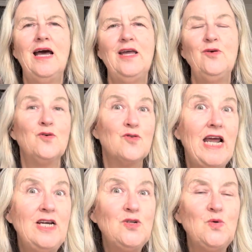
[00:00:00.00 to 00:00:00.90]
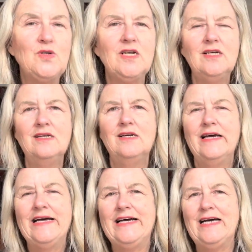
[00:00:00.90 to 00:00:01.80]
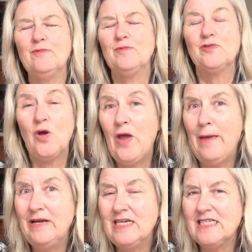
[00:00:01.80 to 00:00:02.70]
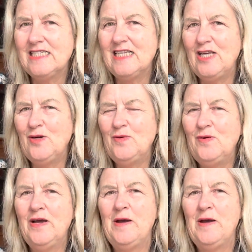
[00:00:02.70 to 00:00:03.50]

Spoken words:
your granddaughter. I'm so happy to see you.